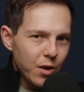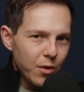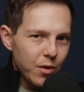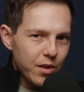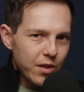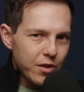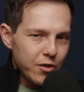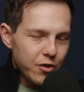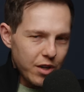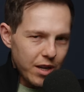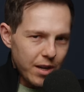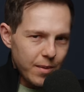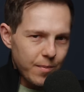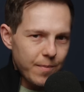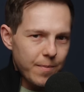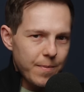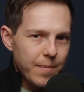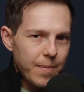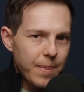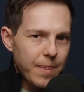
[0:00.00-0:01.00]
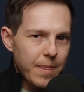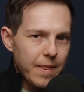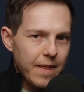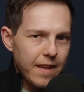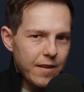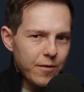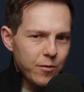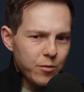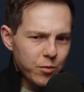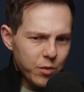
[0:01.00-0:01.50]
go to the gym
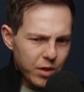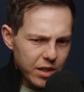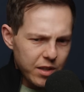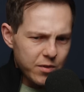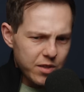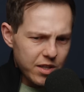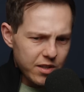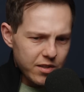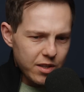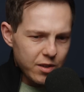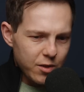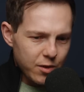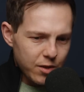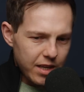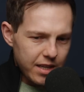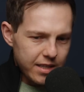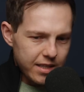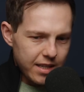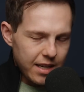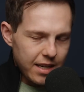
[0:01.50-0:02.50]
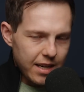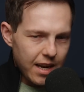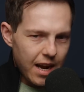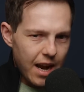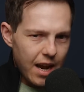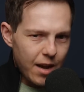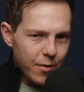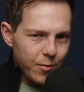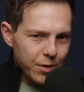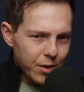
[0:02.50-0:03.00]
really since I turned 18,
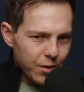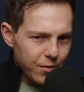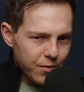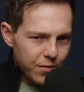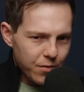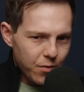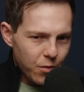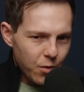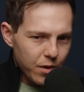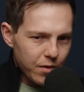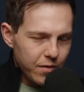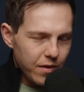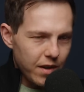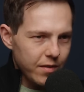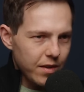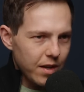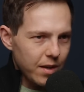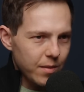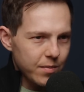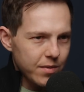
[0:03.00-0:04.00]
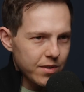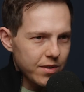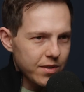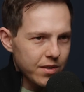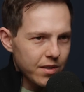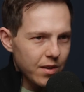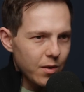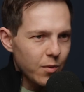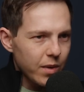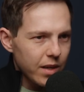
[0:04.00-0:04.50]
I would go four to five
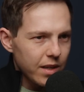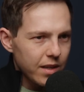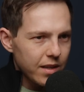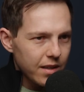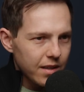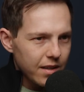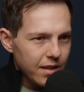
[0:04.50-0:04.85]
times a week.